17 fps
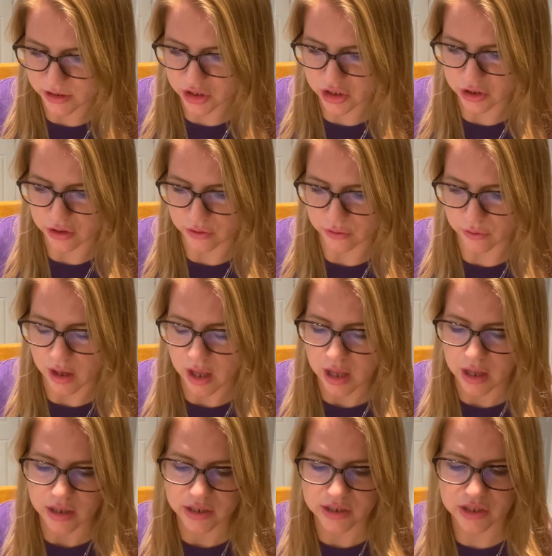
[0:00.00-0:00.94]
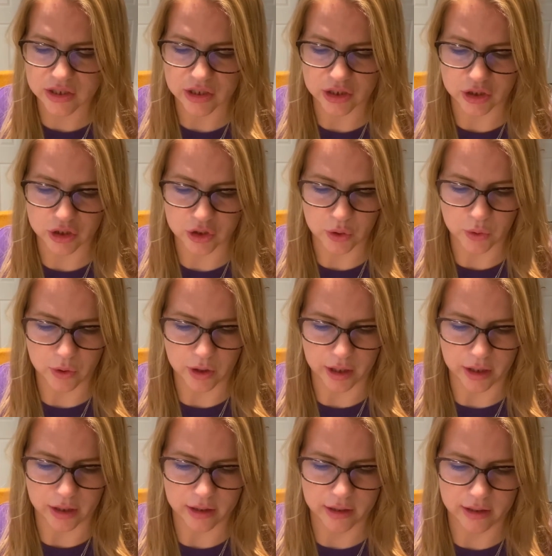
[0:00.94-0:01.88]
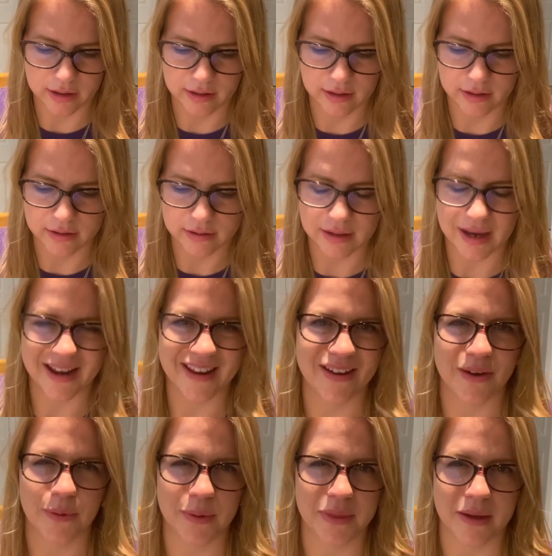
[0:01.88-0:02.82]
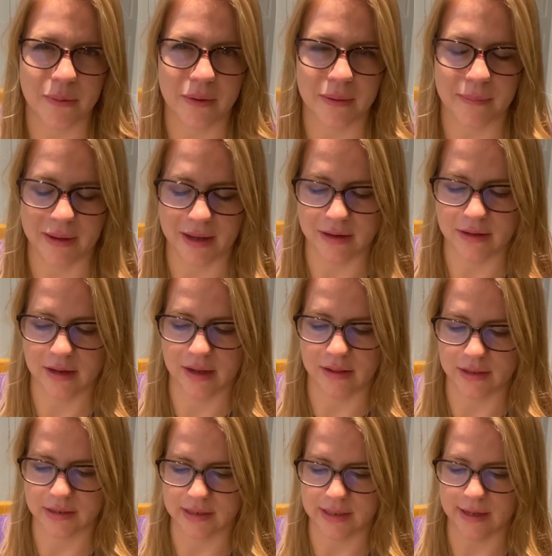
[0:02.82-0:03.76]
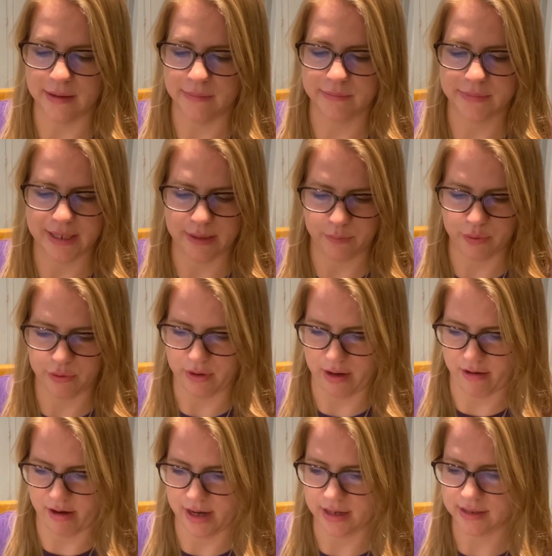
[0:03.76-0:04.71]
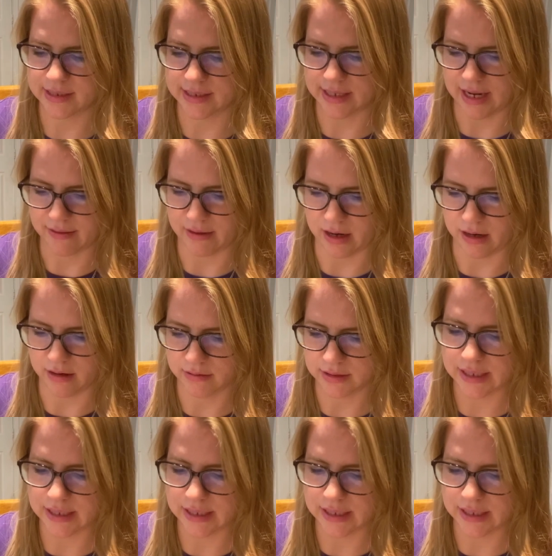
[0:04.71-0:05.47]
to sojourn. I didn't know what that word meant. I looked it up. Temporarily stay there,